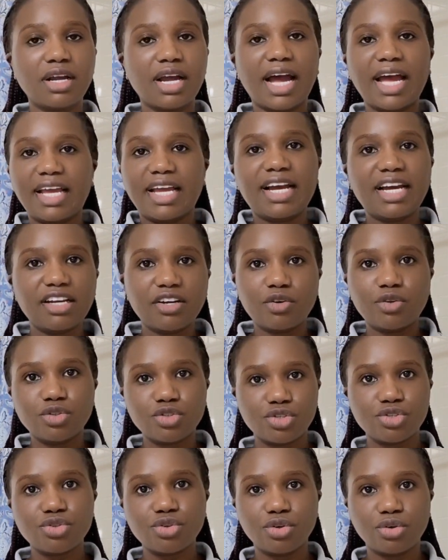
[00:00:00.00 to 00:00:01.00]
I can't
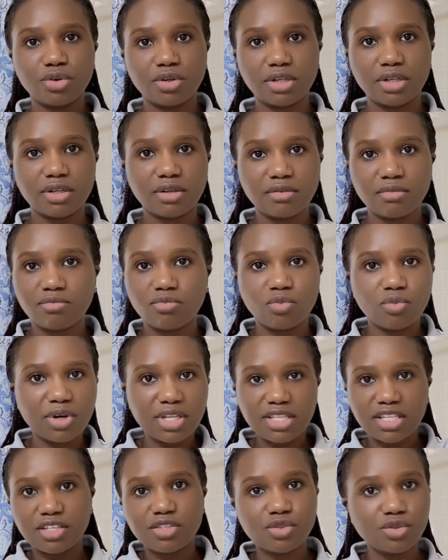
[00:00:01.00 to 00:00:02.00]
control
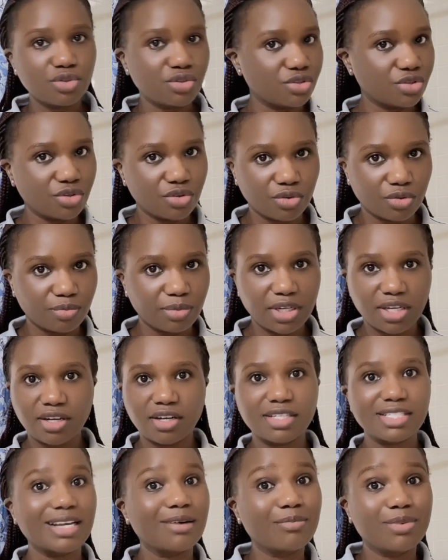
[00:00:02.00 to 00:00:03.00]
what they do to you
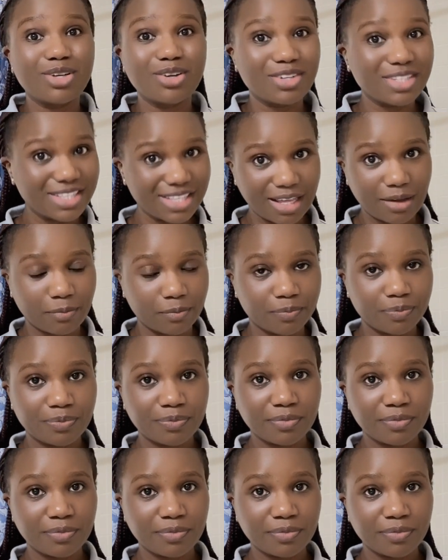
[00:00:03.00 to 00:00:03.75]
because I'm not them.